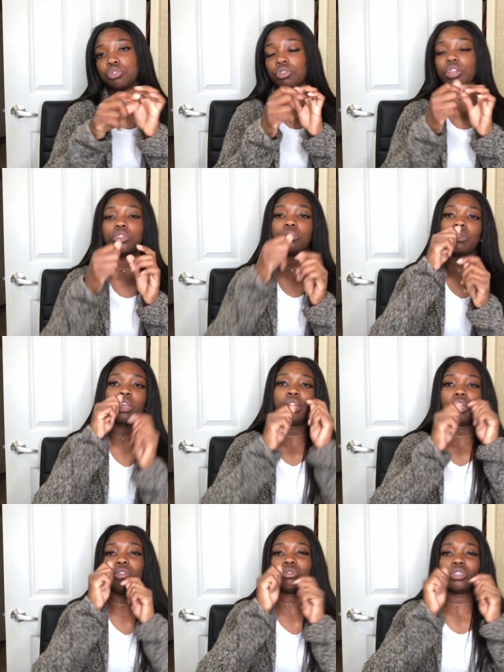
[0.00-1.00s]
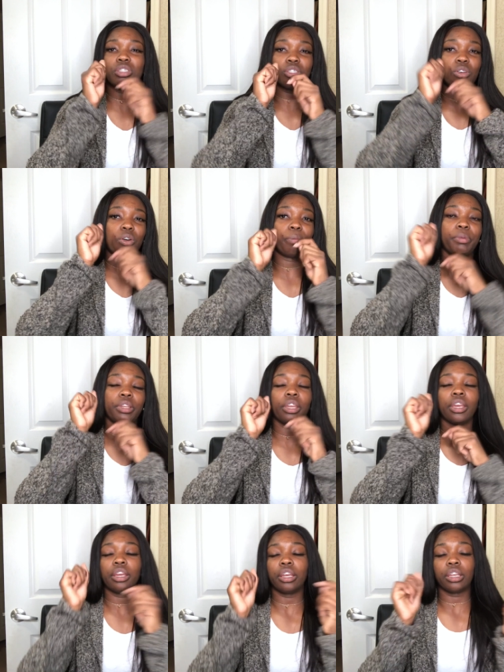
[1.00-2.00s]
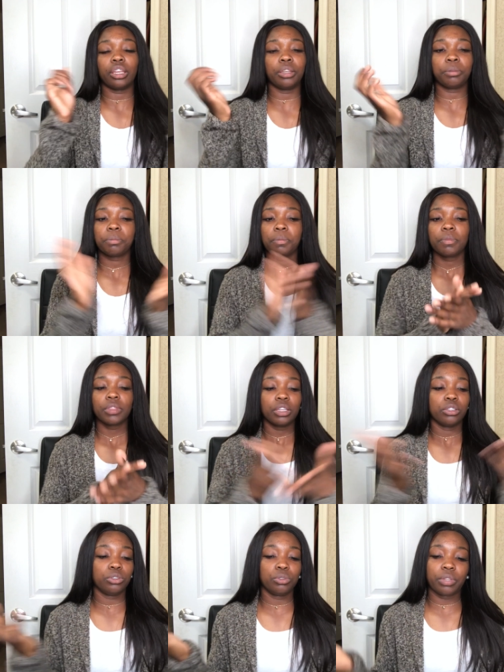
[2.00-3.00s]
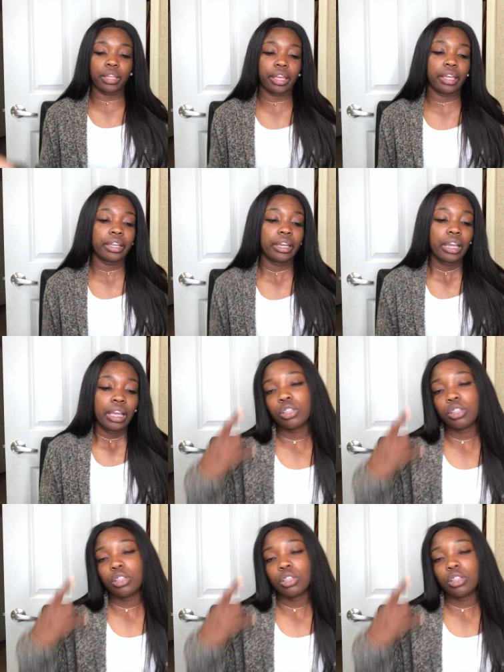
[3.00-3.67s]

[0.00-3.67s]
string through there and you just go up in there and do that.